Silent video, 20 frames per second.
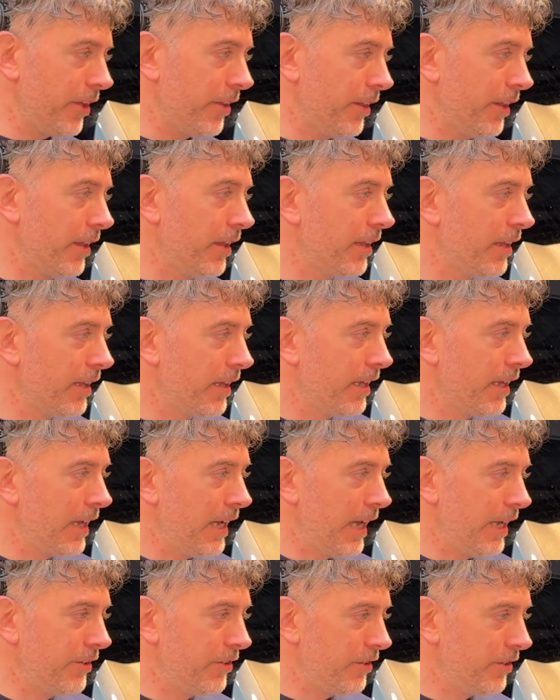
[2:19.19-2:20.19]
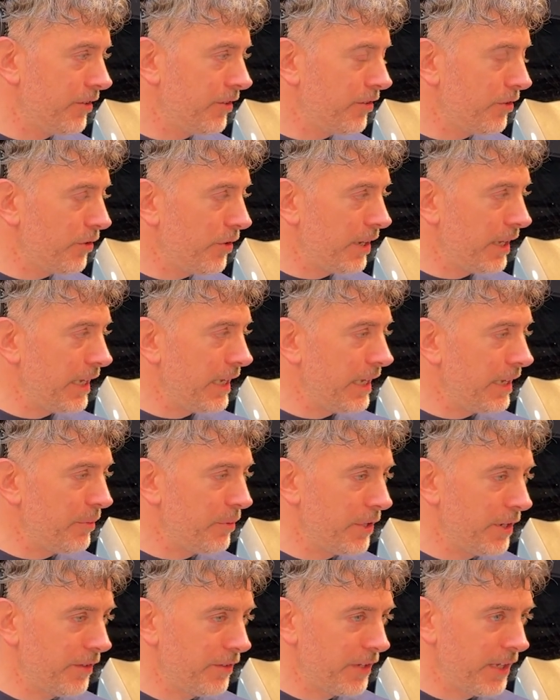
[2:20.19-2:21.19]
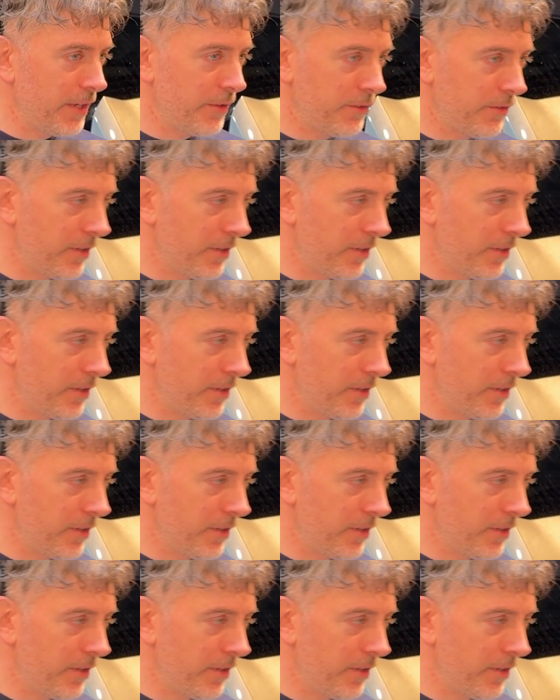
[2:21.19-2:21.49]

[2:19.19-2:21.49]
other and just to sort of hear what it sounds